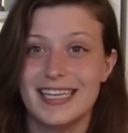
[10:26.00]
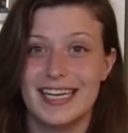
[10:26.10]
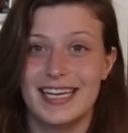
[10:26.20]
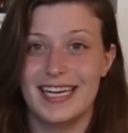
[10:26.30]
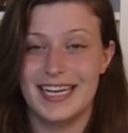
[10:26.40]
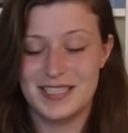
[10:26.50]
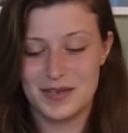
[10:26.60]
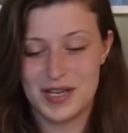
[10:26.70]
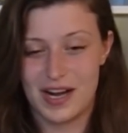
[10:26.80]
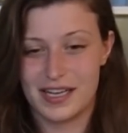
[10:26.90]
And
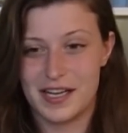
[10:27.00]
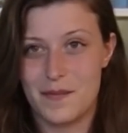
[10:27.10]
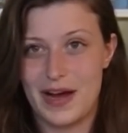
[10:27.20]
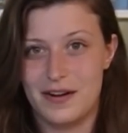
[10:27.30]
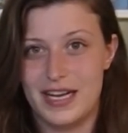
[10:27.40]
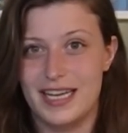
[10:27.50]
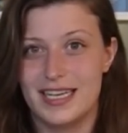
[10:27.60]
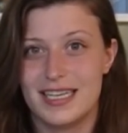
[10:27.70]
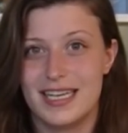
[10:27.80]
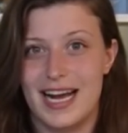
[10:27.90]
so talking about it,
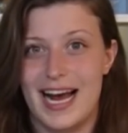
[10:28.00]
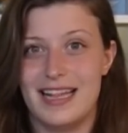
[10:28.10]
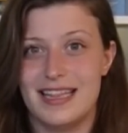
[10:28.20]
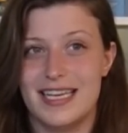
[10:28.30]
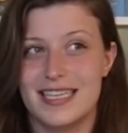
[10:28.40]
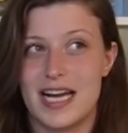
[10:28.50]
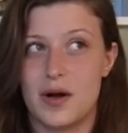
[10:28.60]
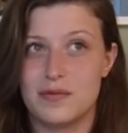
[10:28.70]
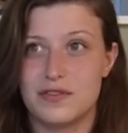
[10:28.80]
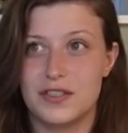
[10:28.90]
I think, is
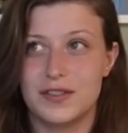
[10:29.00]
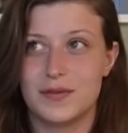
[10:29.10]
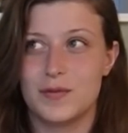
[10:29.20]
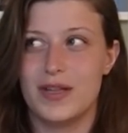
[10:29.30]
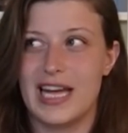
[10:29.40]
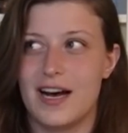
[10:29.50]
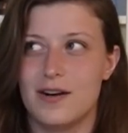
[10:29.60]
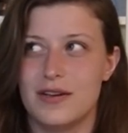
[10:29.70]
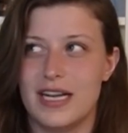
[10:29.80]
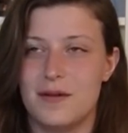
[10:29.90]
helpful
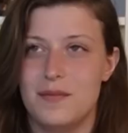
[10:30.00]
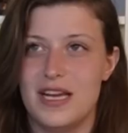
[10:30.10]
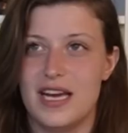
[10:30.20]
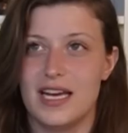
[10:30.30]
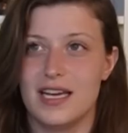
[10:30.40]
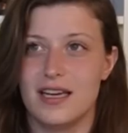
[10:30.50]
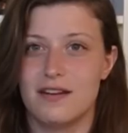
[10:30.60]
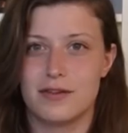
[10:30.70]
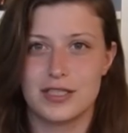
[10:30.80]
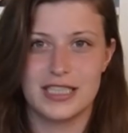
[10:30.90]
without it being
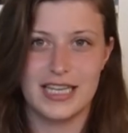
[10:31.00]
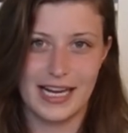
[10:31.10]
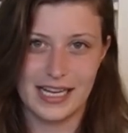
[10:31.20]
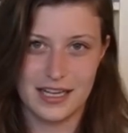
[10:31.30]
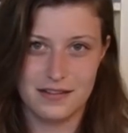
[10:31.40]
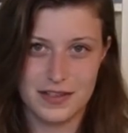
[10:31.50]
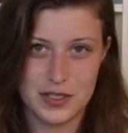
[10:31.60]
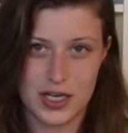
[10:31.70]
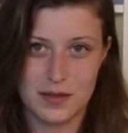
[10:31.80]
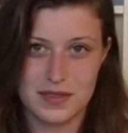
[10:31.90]
overtly negative in
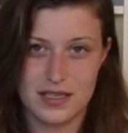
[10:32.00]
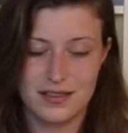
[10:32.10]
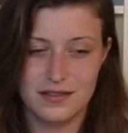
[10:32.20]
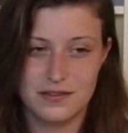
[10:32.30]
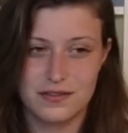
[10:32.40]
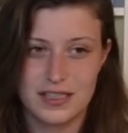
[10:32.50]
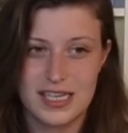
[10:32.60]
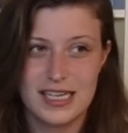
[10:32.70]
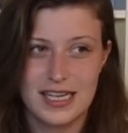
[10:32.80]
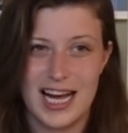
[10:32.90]
terms of
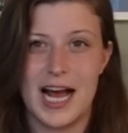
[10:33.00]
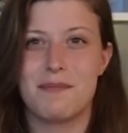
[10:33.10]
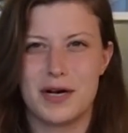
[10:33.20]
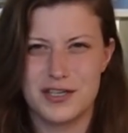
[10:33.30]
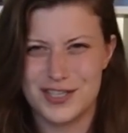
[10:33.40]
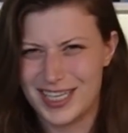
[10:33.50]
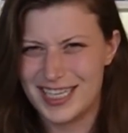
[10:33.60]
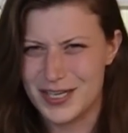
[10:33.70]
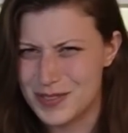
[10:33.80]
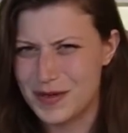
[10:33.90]
I'm purging and
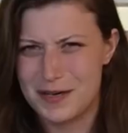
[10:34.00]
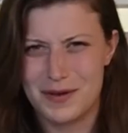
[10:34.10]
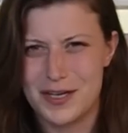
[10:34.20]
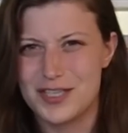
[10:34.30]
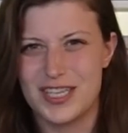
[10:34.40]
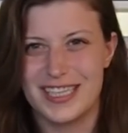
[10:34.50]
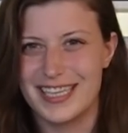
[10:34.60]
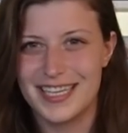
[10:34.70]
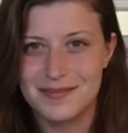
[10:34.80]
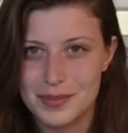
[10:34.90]
here's what I'm
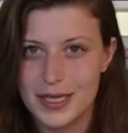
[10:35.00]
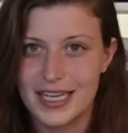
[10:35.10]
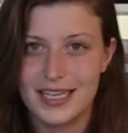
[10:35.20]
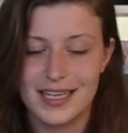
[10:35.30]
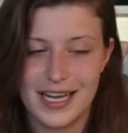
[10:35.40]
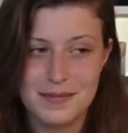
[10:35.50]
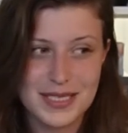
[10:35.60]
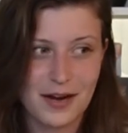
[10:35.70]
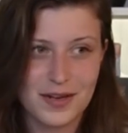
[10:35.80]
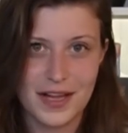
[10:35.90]
purging and bringing a game
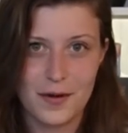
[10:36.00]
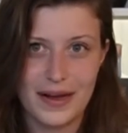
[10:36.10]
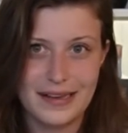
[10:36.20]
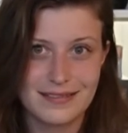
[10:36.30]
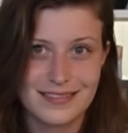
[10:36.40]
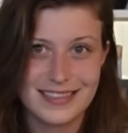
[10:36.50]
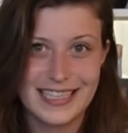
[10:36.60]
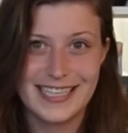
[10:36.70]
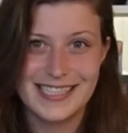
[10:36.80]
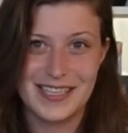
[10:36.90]
down in that way.
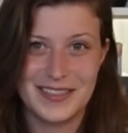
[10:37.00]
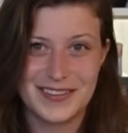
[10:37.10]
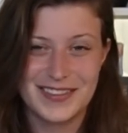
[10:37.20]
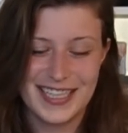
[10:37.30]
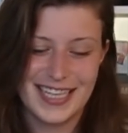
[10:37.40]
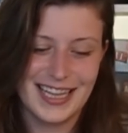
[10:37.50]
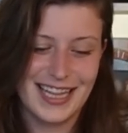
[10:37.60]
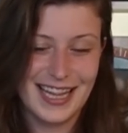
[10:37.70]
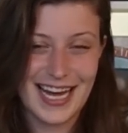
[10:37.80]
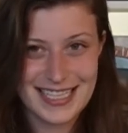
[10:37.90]
So
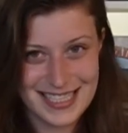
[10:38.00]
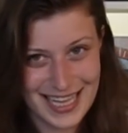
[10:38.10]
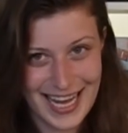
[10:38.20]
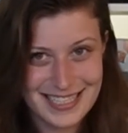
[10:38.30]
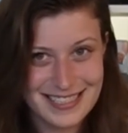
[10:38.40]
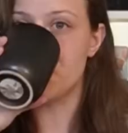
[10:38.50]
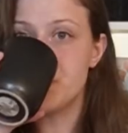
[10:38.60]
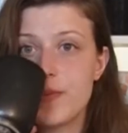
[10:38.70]
that's that.